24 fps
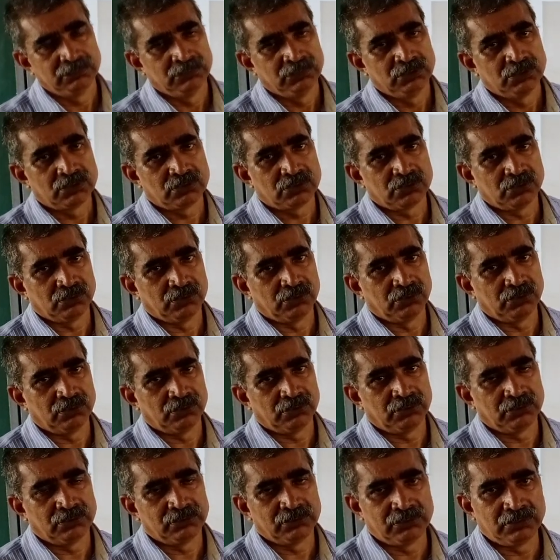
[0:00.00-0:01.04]
So
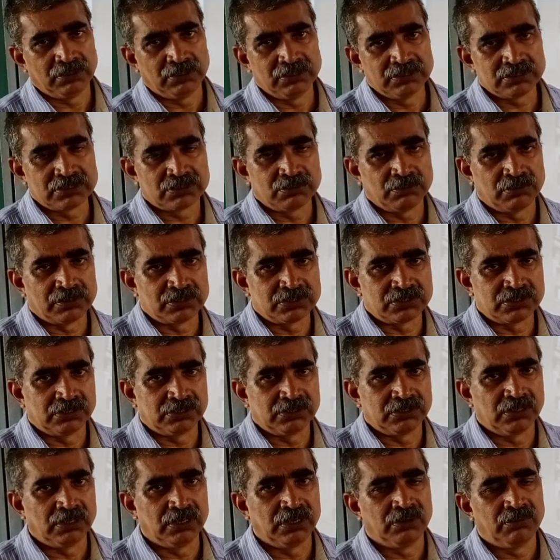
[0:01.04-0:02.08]
things were
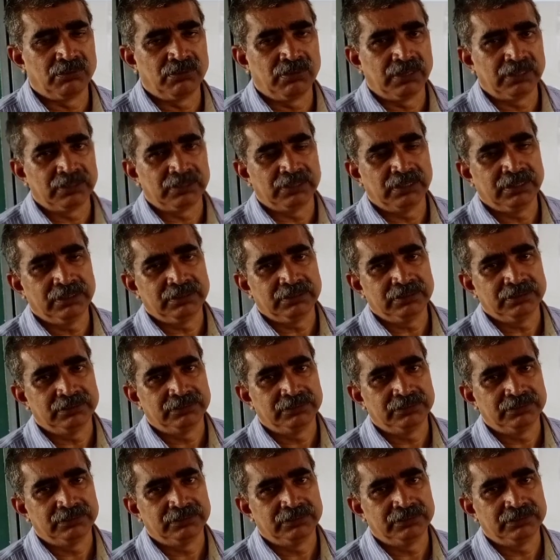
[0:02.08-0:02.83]
settled down like that.